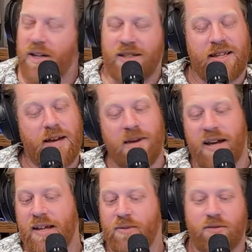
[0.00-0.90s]
I did that
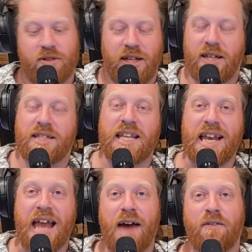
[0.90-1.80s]
math, that was ridiculous.
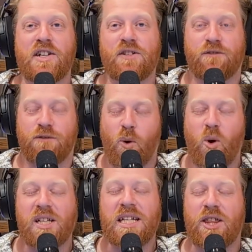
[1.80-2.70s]
An average of
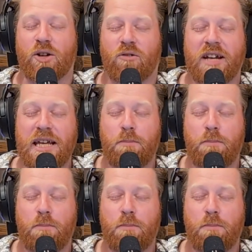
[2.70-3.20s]
43